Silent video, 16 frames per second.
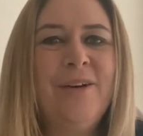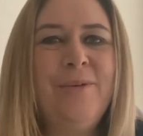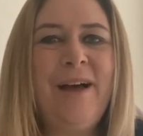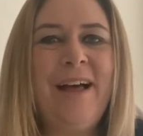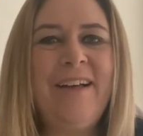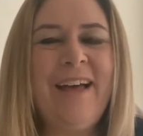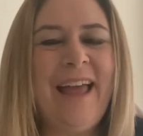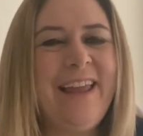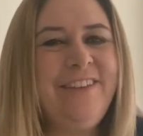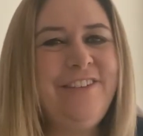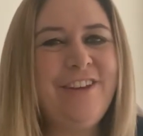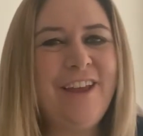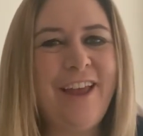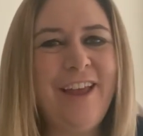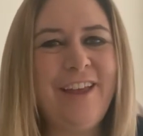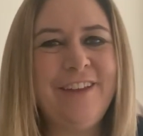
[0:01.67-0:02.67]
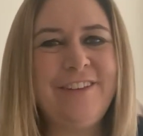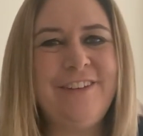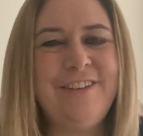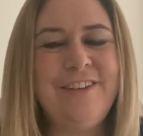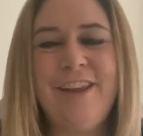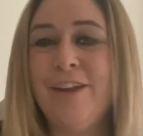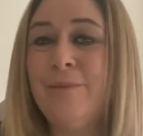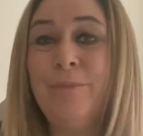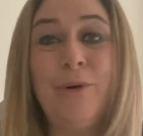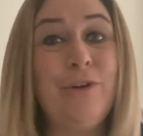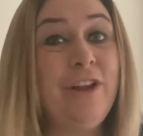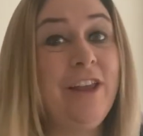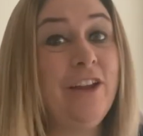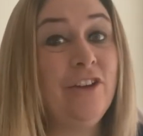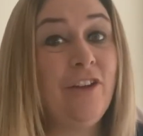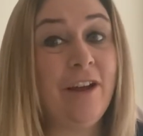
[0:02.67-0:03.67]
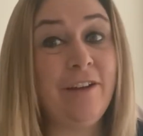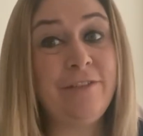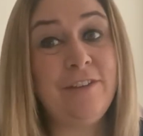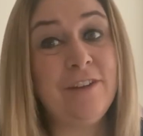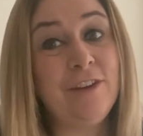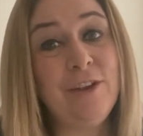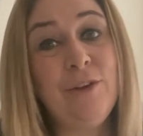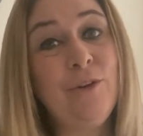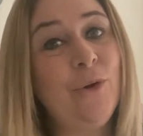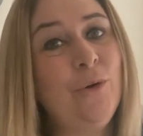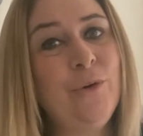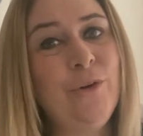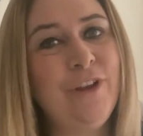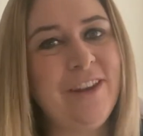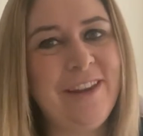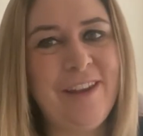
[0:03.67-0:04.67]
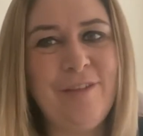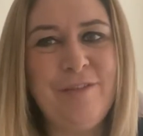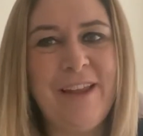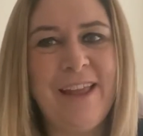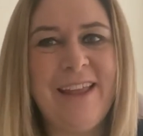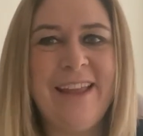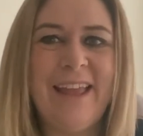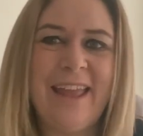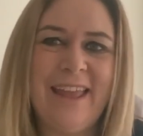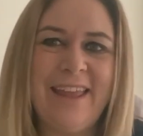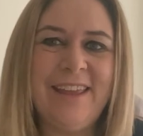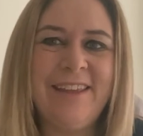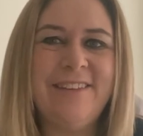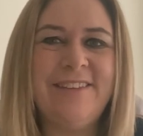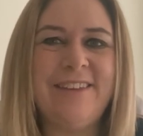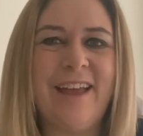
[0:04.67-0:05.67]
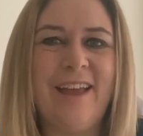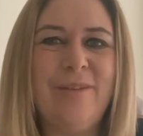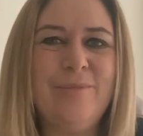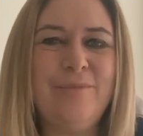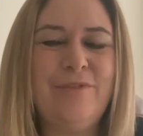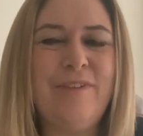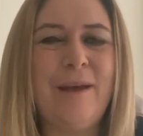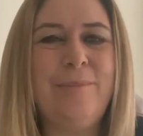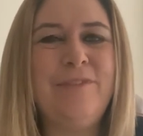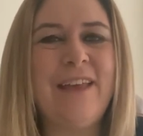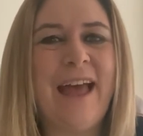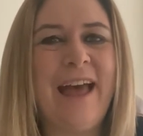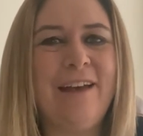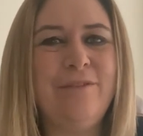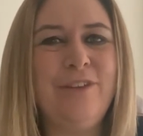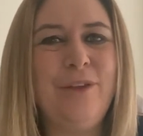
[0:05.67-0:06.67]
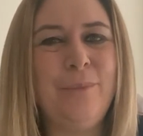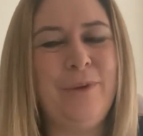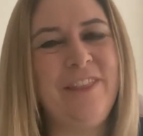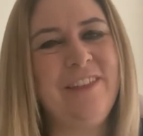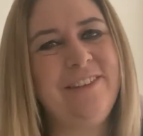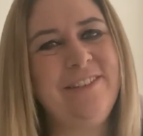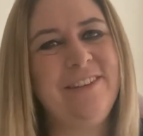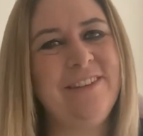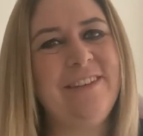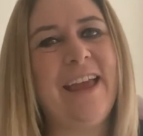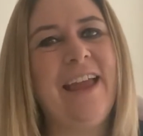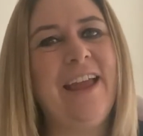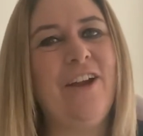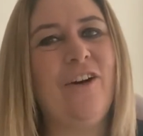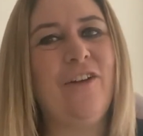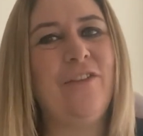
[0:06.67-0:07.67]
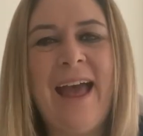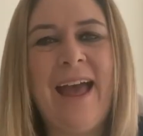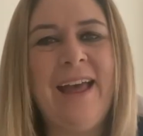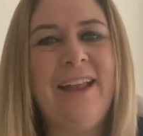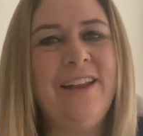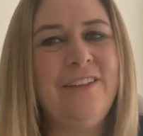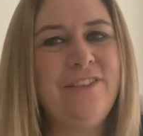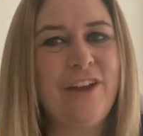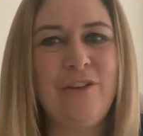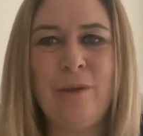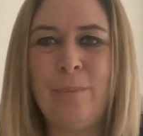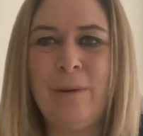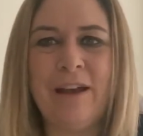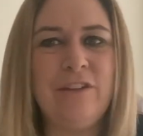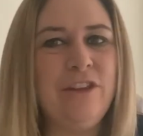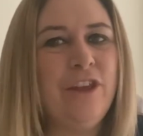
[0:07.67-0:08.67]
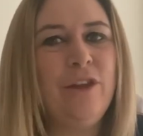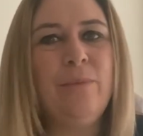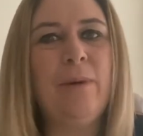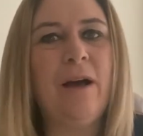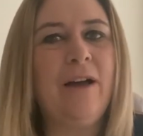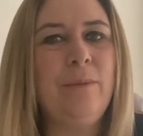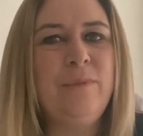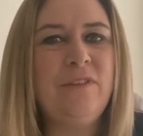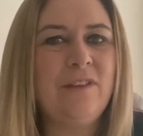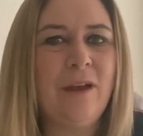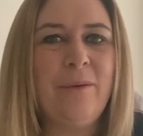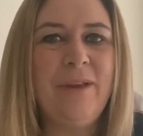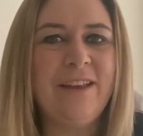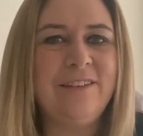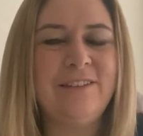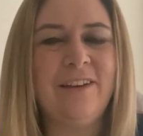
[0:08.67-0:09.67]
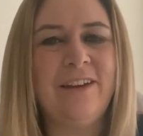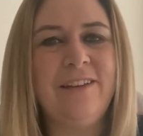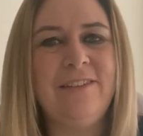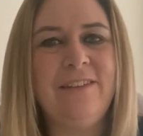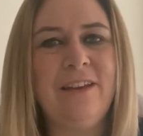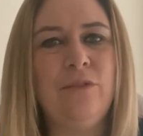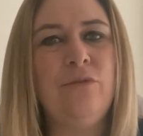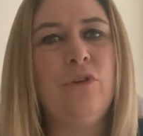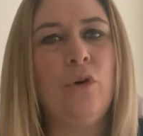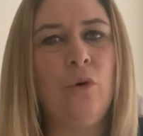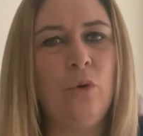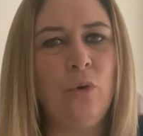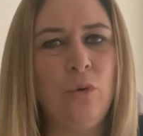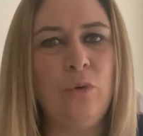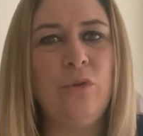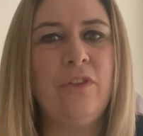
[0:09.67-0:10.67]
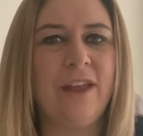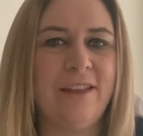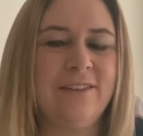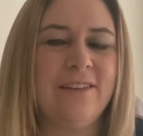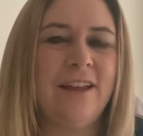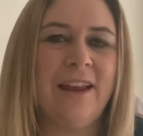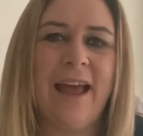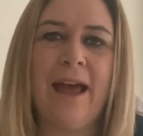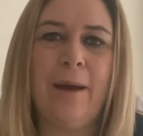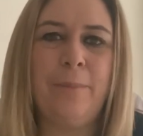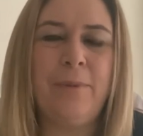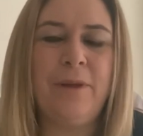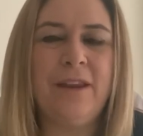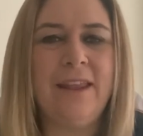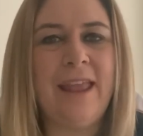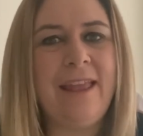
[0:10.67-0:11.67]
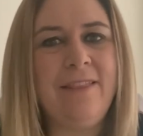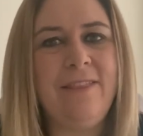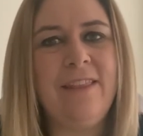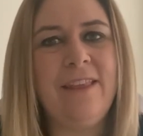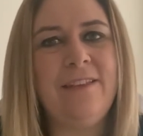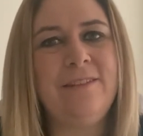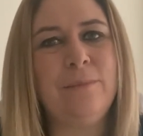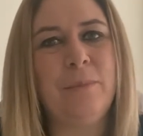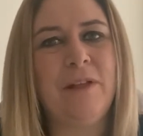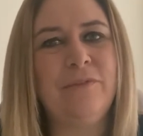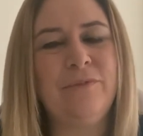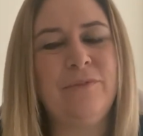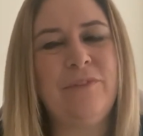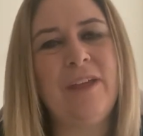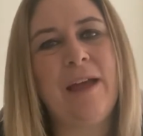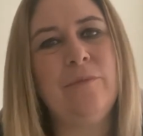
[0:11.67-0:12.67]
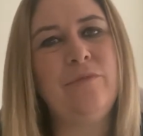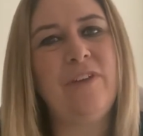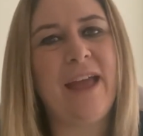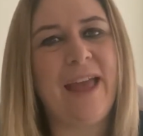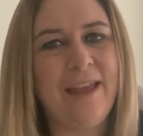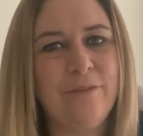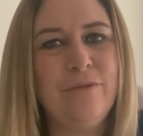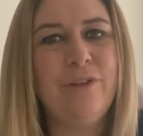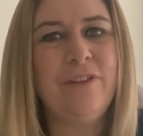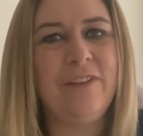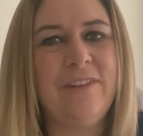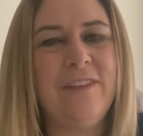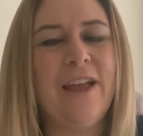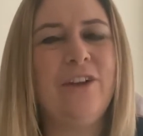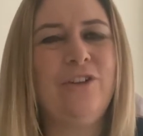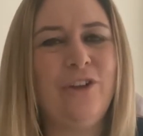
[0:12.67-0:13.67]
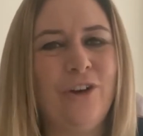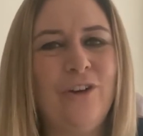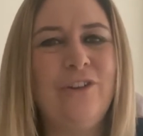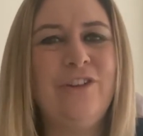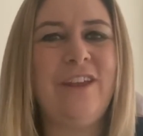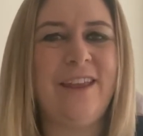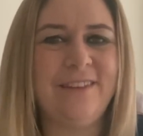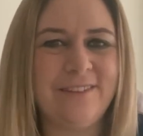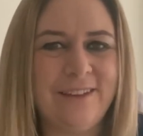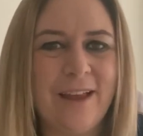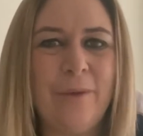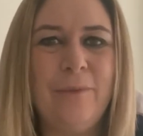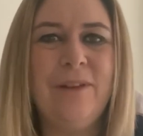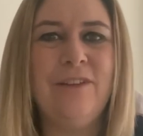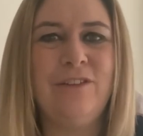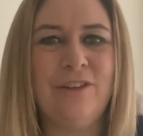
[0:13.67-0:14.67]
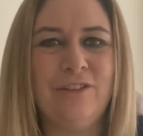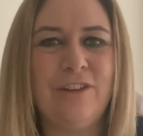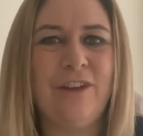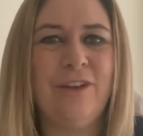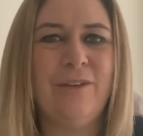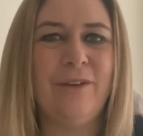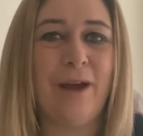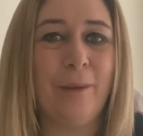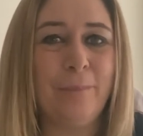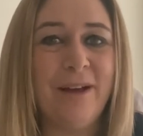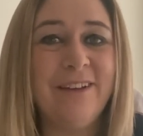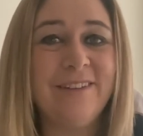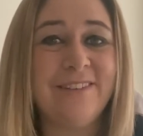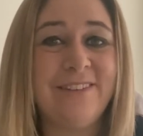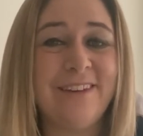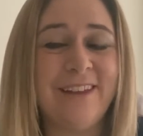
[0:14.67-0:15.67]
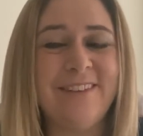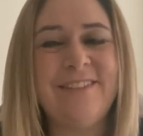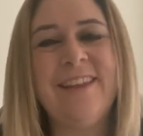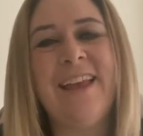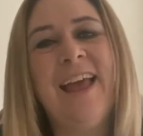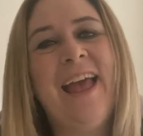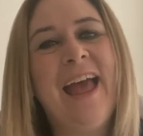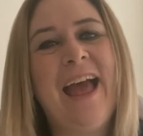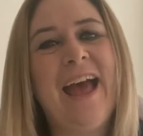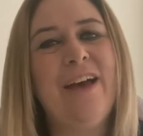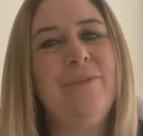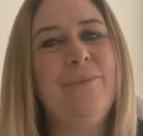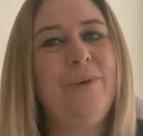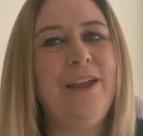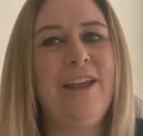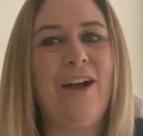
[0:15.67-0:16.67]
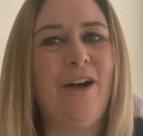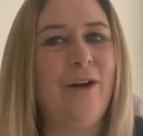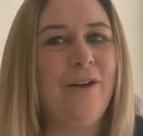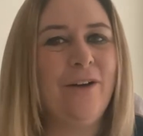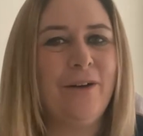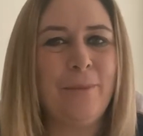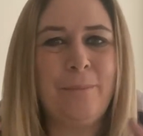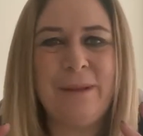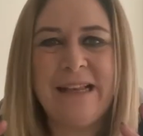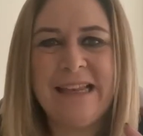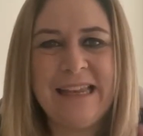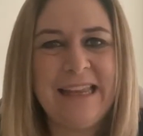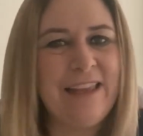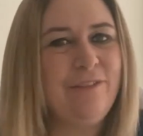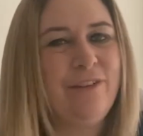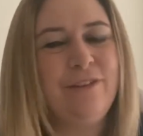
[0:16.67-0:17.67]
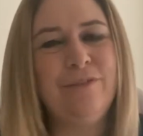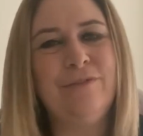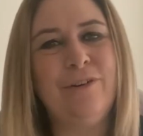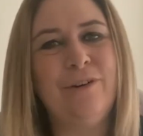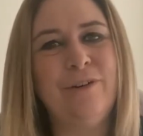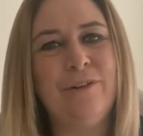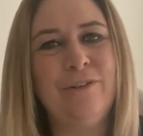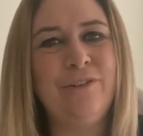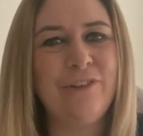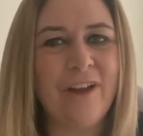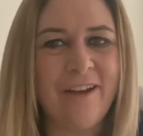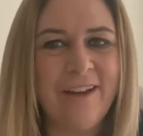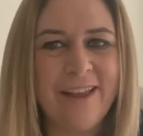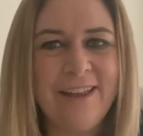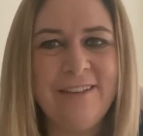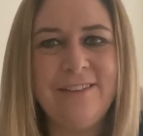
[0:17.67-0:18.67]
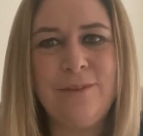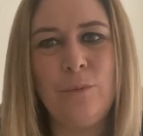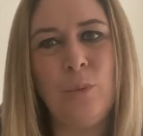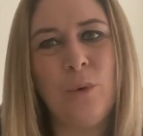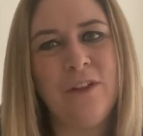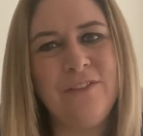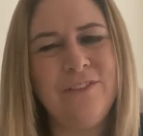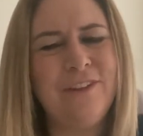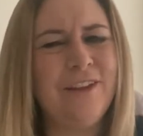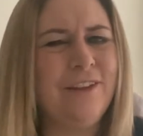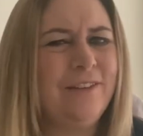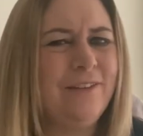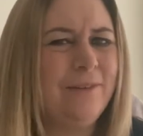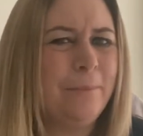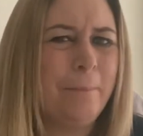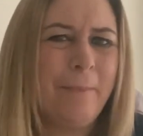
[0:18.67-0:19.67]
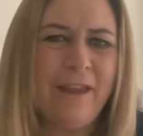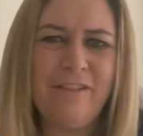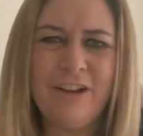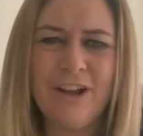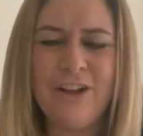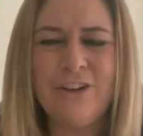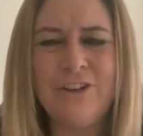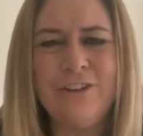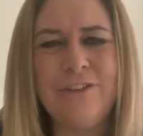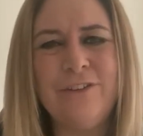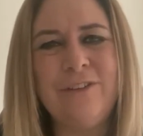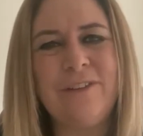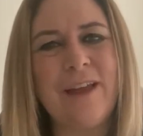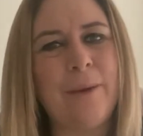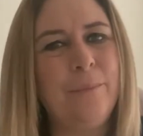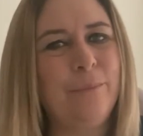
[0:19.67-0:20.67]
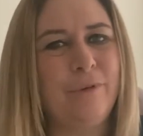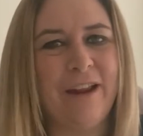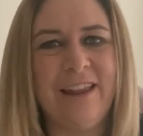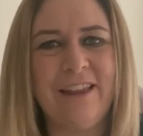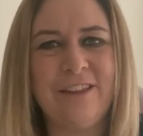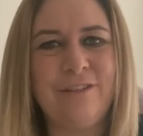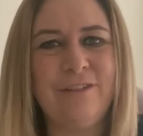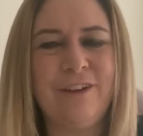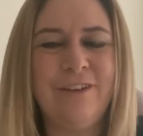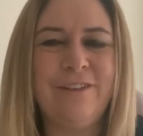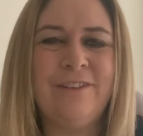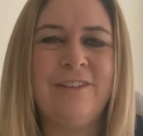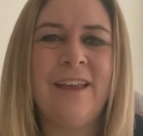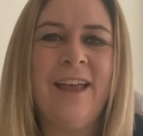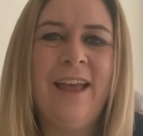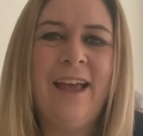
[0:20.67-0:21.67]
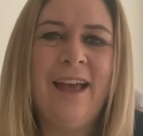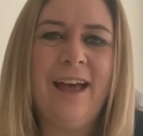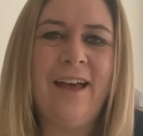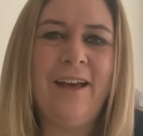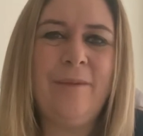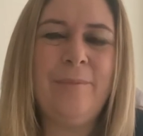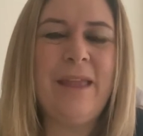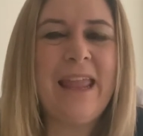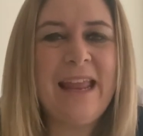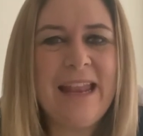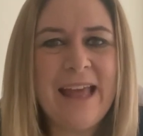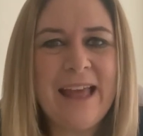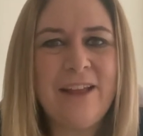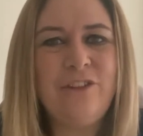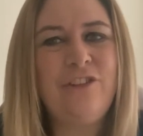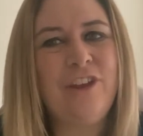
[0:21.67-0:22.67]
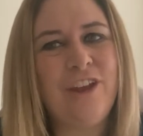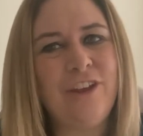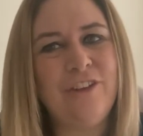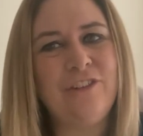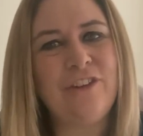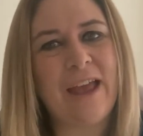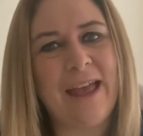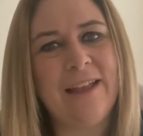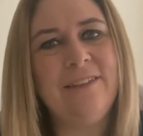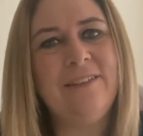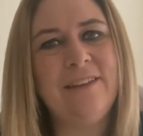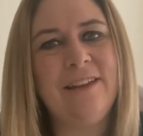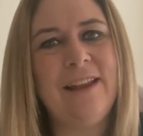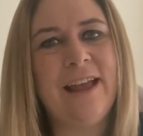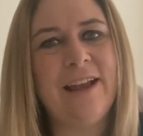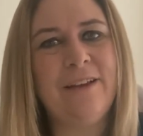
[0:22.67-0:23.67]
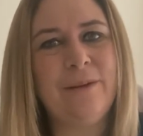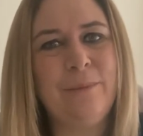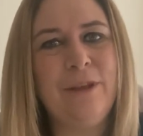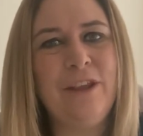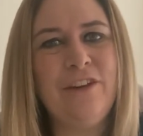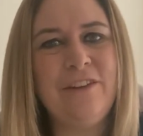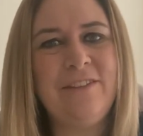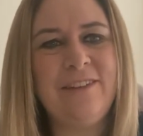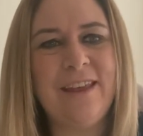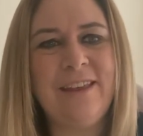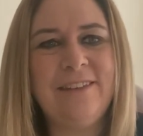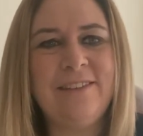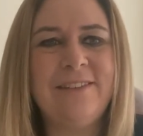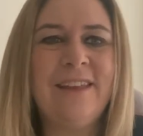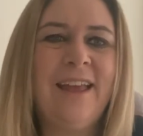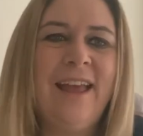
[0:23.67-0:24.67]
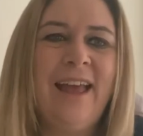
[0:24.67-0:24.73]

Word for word: Well, hey church, good morning, good afternoon or good evening. It is fab to have you with us today, and I don't know about you, but I'm so excited for all that is going to happen in this month and for everything that God is going to do amongst us. And we are believing for signs, wonders, miracles and breakthroughs in our church and in our communities.